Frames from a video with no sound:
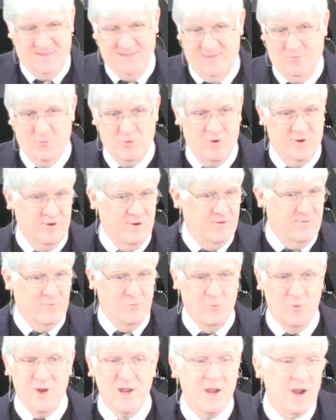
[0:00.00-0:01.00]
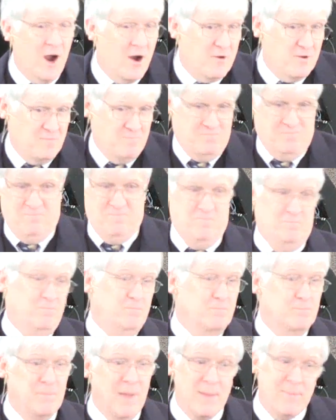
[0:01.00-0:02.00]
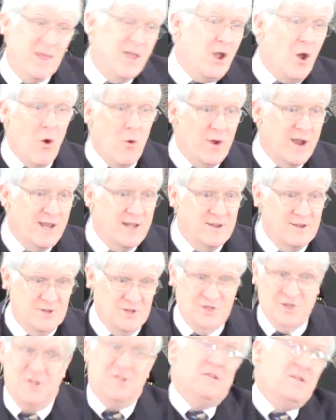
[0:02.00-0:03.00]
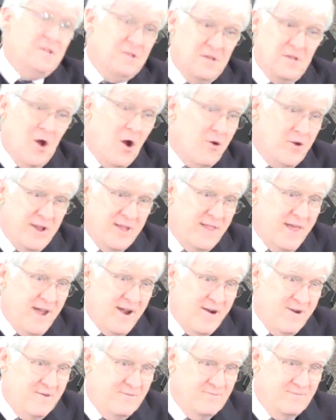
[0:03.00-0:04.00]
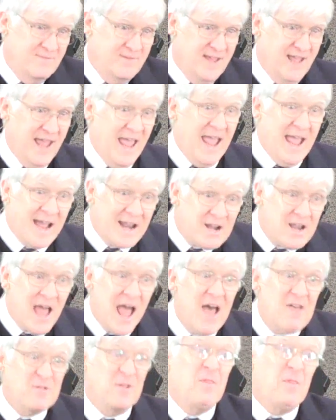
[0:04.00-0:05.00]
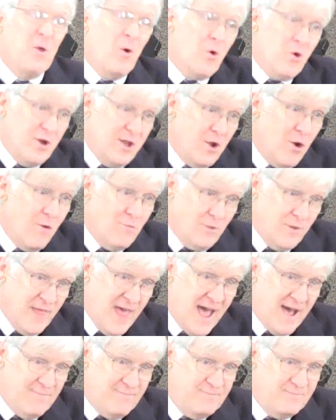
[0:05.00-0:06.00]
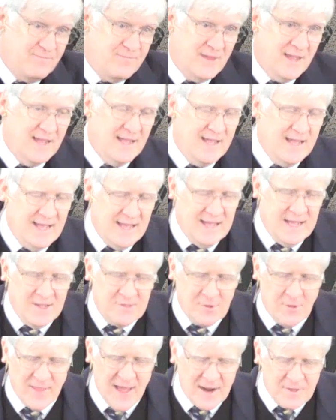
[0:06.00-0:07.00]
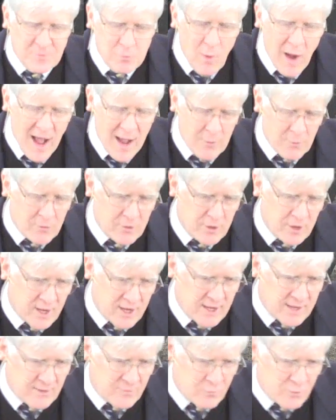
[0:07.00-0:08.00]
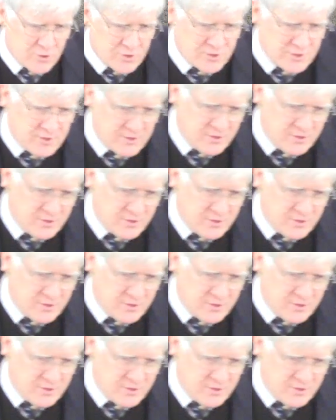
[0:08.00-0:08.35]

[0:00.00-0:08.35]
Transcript: where we are maybe going, Jesus is already there and has authority over that. So that's why we're uh, we're